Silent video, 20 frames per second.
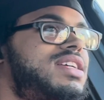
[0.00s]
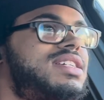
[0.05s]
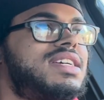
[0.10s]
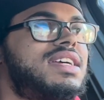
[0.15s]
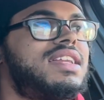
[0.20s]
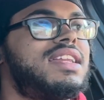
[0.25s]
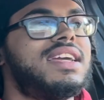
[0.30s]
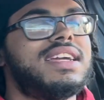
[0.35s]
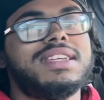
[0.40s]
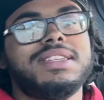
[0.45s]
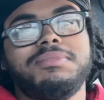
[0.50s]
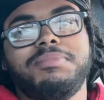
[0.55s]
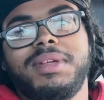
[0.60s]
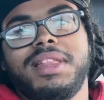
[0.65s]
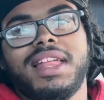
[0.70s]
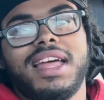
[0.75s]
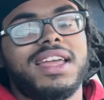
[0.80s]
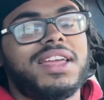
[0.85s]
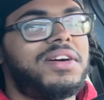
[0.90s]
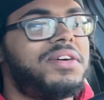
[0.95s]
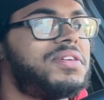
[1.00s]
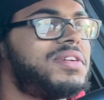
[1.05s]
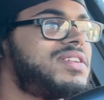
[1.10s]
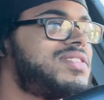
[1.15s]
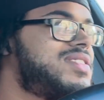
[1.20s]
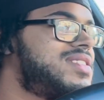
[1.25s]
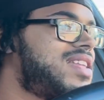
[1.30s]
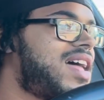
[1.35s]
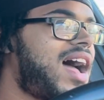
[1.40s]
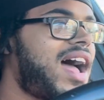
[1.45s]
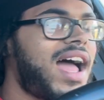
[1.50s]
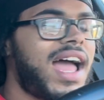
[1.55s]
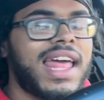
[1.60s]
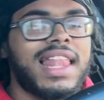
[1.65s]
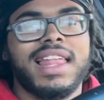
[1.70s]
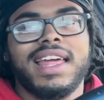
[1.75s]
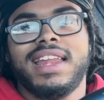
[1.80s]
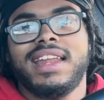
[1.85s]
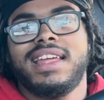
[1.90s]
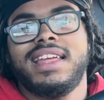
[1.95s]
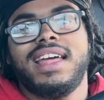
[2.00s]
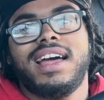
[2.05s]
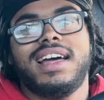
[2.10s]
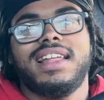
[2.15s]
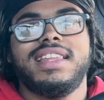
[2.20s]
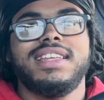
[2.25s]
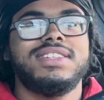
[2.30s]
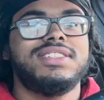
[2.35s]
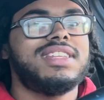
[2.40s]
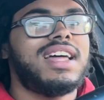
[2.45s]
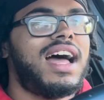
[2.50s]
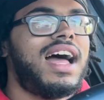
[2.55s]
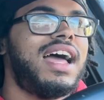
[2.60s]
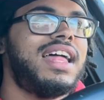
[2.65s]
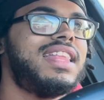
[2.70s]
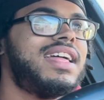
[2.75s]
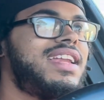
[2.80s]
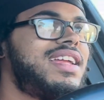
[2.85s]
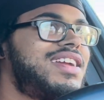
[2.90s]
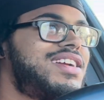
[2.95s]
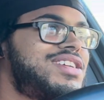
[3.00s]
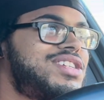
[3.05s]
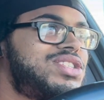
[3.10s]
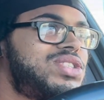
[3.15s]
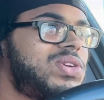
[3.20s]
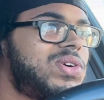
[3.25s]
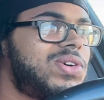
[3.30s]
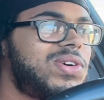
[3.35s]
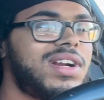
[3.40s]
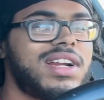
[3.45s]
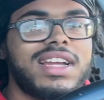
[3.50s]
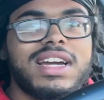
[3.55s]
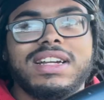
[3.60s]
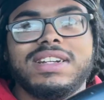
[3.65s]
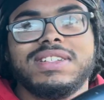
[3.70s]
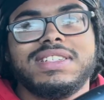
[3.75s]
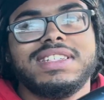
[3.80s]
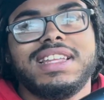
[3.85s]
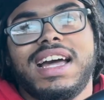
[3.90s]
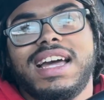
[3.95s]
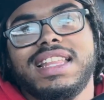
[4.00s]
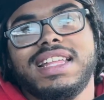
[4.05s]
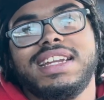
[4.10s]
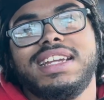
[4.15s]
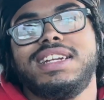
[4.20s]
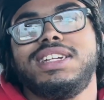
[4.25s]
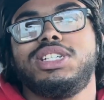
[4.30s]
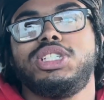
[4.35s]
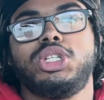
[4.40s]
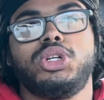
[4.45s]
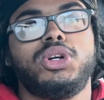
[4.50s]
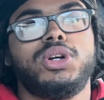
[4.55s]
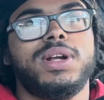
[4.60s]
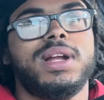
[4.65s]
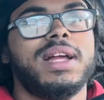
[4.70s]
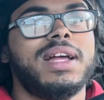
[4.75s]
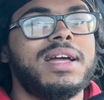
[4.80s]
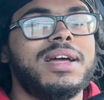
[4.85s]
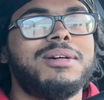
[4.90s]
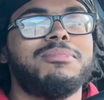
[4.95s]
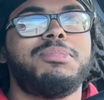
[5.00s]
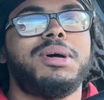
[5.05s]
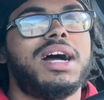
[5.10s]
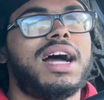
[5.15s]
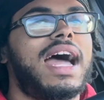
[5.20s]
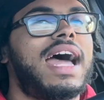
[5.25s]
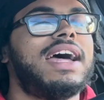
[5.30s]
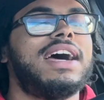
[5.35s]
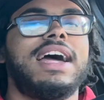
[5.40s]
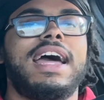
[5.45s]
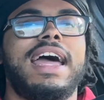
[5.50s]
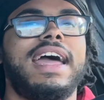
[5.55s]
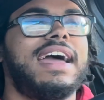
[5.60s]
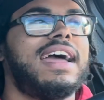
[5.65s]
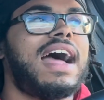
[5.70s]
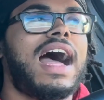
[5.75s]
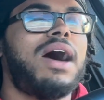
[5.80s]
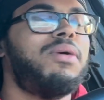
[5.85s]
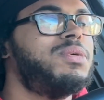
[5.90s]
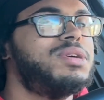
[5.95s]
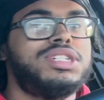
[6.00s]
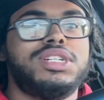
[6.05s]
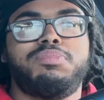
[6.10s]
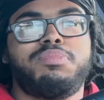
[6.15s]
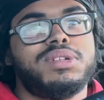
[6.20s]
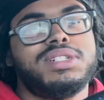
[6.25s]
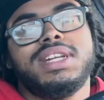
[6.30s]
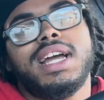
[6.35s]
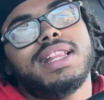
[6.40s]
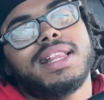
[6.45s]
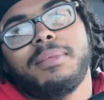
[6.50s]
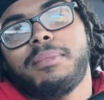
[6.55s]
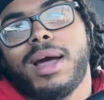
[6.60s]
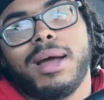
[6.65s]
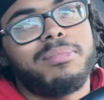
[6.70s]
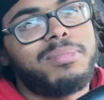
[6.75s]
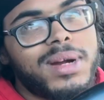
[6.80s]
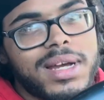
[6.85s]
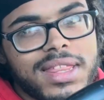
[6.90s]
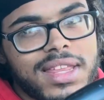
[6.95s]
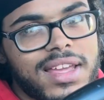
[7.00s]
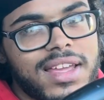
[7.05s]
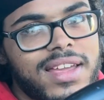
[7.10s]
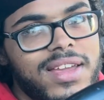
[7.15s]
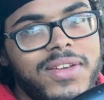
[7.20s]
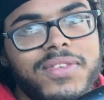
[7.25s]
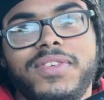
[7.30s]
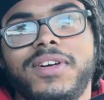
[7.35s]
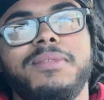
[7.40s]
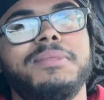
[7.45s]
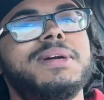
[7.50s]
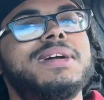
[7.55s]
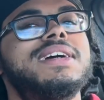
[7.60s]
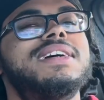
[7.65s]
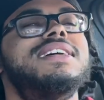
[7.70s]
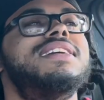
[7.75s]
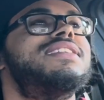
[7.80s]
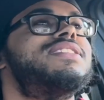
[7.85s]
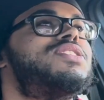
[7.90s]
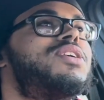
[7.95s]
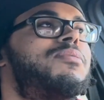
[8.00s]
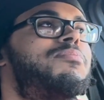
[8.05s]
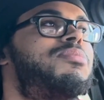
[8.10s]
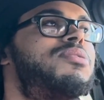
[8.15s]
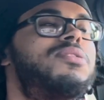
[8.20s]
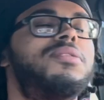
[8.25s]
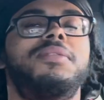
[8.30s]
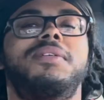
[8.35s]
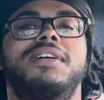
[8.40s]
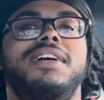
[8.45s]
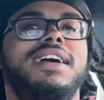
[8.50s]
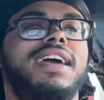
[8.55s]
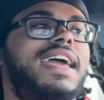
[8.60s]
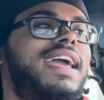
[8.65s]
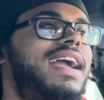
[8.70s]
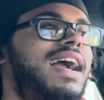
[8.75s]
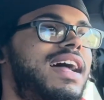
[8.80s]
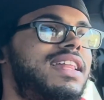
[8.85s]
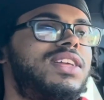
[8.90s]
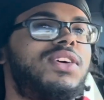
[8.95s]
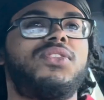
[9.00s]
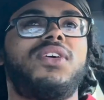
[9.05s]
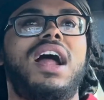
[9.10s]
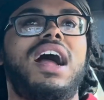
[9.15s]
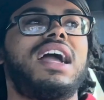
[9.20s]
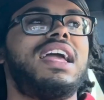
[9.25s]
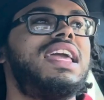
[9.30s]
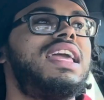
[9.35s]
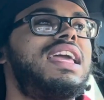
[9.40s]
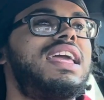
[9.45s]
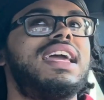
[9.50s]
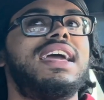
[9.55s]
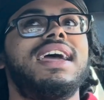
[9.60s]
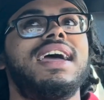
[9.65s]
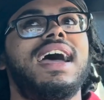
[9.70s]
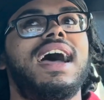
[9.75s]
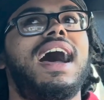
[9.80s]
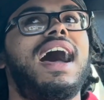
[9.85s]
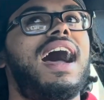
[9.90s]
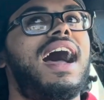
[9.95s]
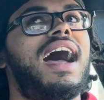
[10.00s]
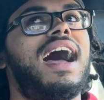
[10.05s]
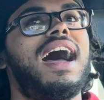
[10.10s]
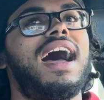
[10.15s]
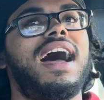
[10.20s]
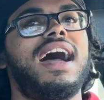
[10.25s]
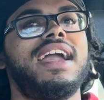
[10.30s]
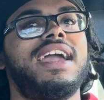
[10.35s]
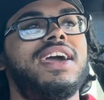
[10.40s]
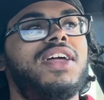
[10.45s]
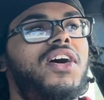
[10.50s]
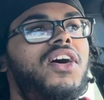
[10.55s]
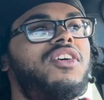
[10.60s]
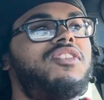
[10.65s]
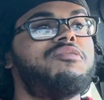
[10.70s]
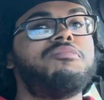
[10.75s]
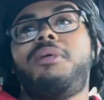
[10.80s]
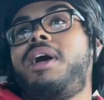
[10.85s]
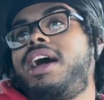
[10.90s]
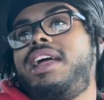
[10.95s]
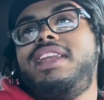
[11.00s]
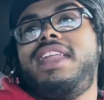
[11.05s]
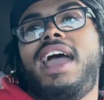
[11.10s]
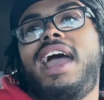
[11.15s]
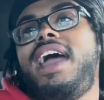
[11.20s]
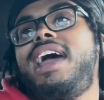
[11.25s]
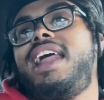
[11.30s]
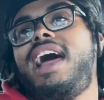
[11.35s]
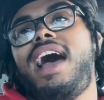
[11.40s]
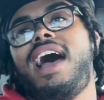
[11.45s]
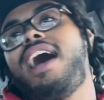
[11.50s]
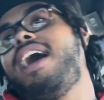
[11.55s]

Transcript: shit, niggas be like, yo, this is the highlight of your story, Kel, this is the highlight of your story. But I was just protecting my brother, you feel me? So boom, he got the rock, he get off my dad,